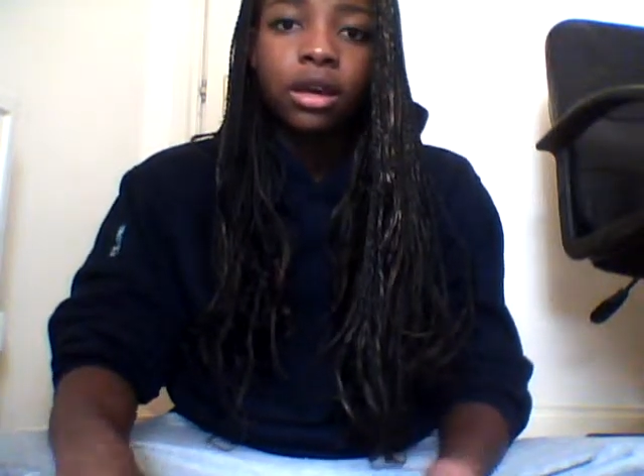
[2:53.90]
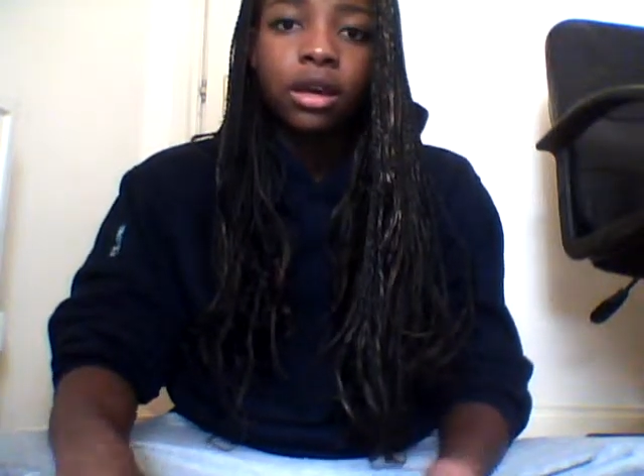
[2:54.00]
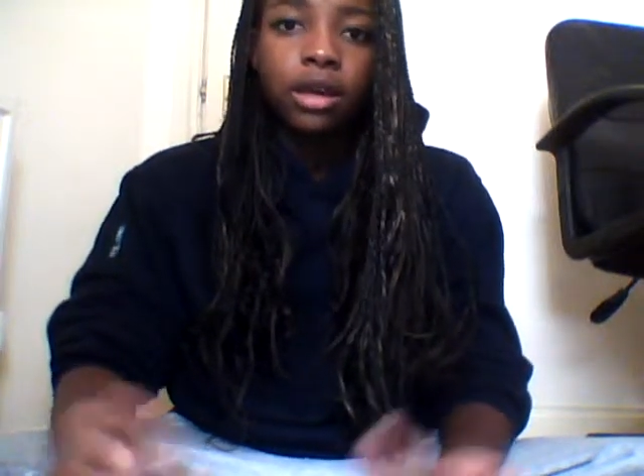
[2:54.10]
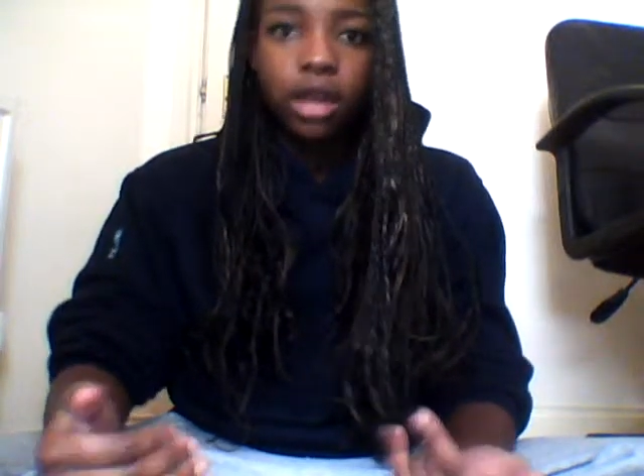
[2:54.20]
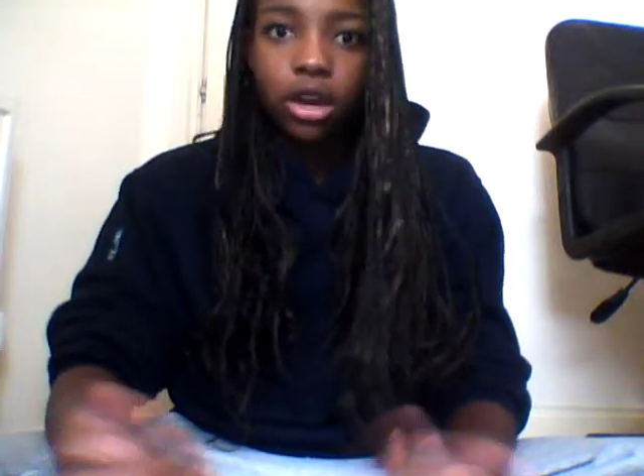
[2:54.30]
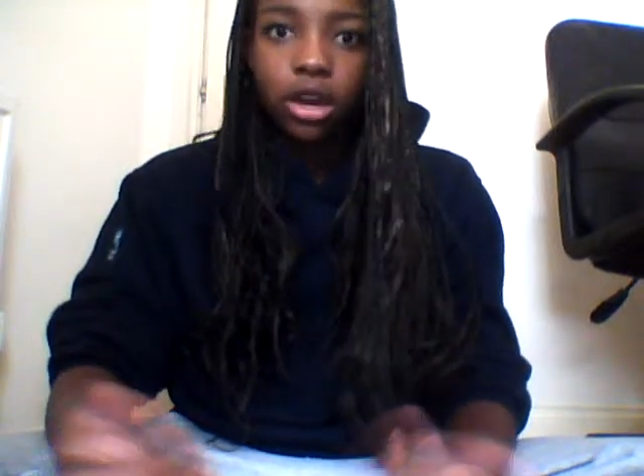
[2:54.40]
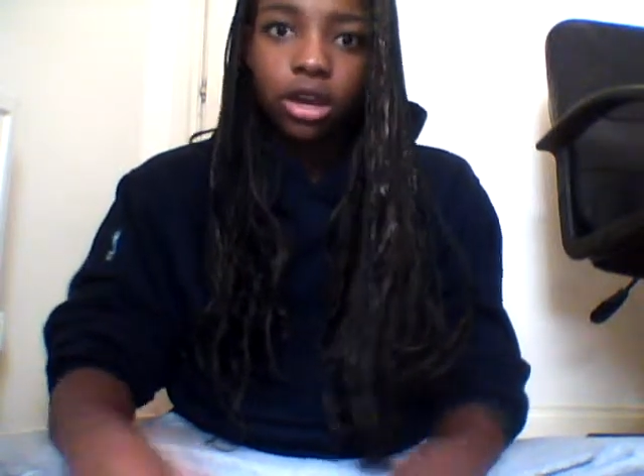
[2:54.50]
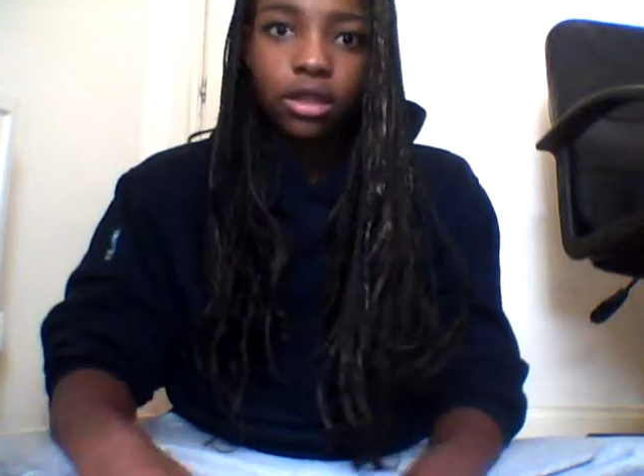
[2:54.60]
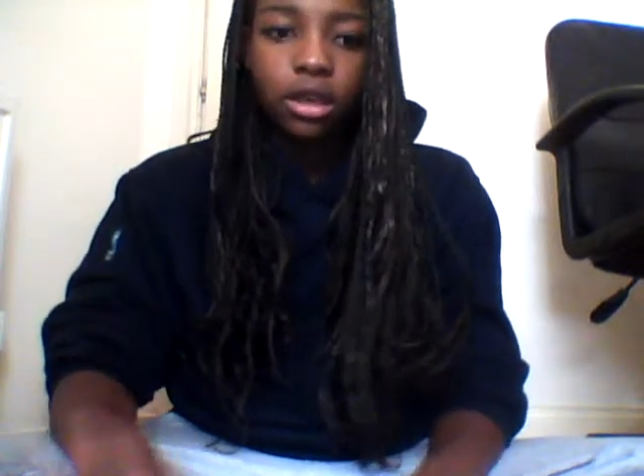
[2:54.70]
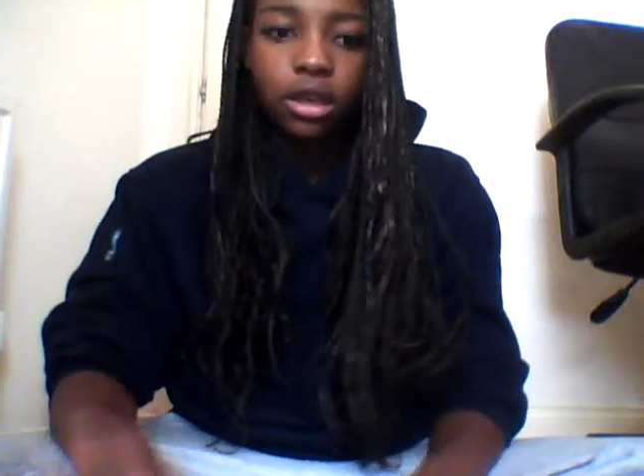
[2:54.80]
here
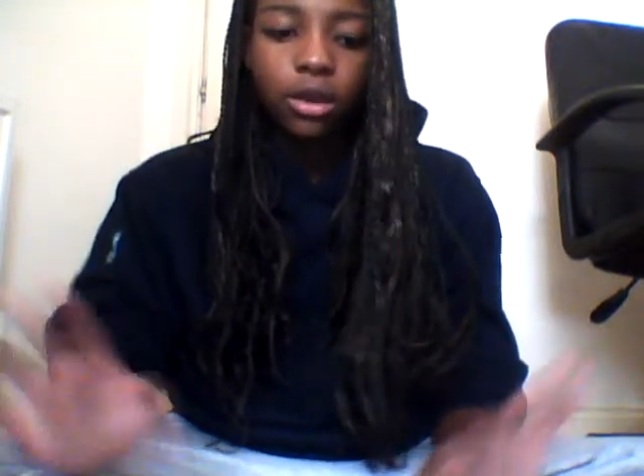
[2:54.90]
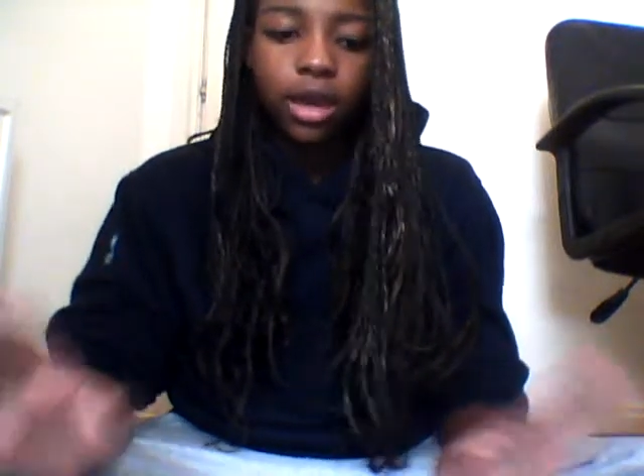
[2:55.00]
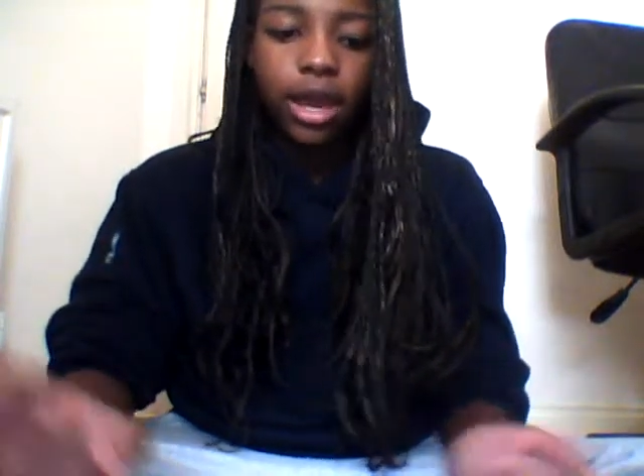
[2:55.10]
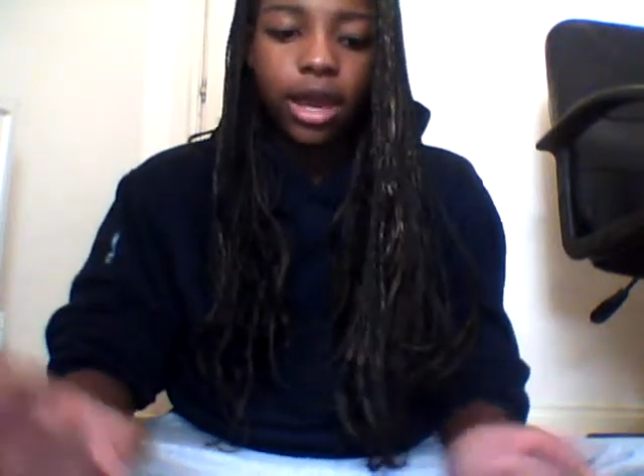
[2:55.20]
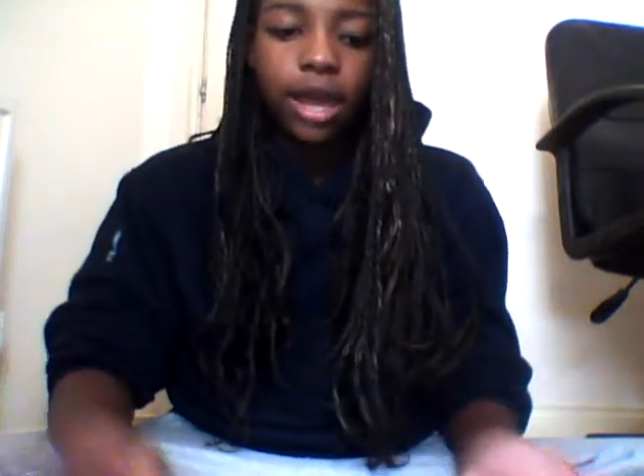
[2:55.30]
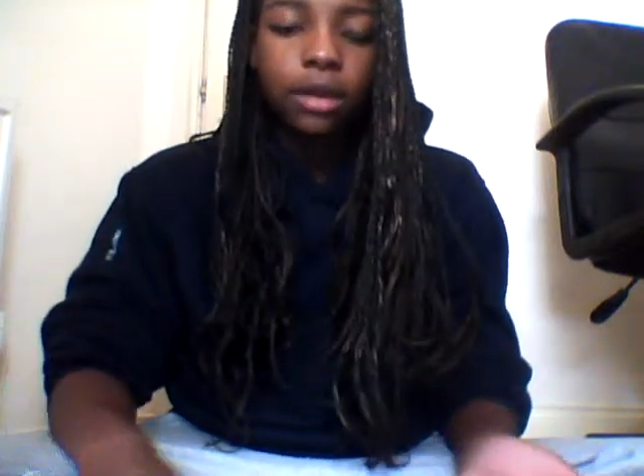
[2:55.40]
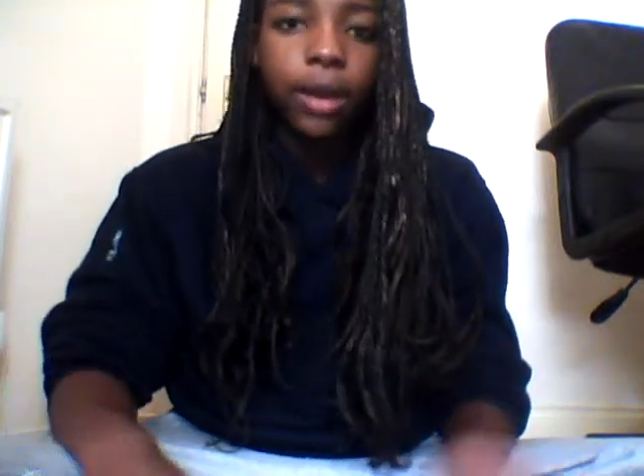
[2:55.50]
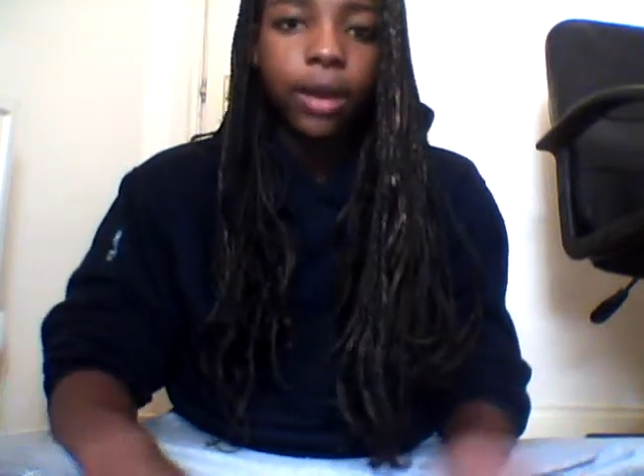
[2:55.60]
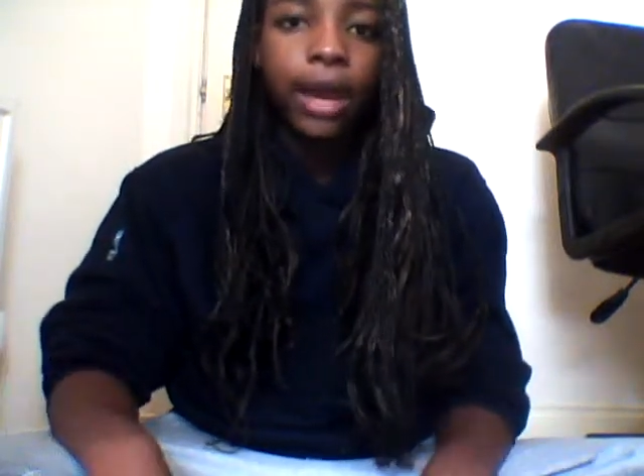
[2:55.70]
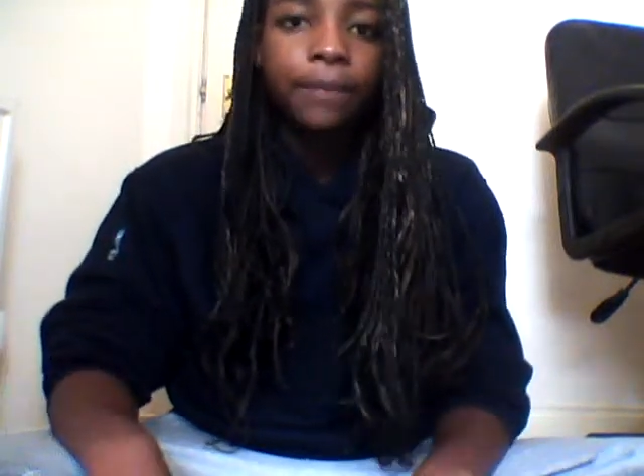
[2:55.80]
in the UK
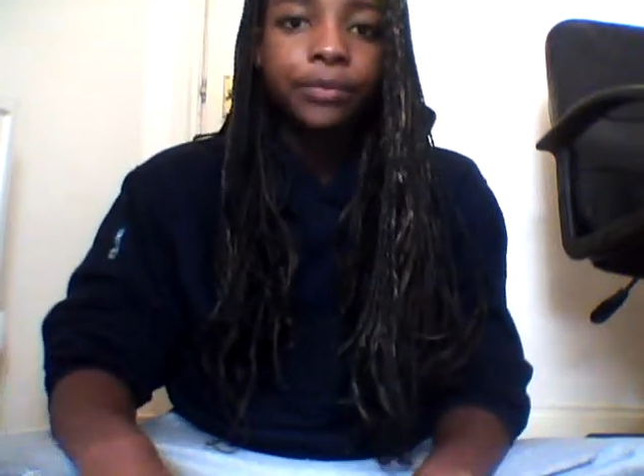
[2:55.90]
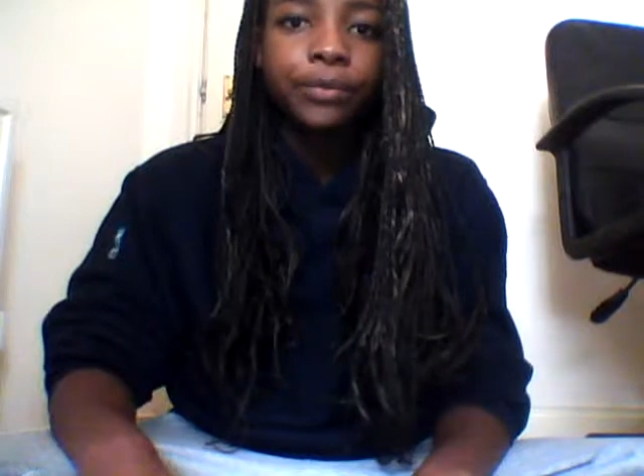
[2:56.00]
anyway.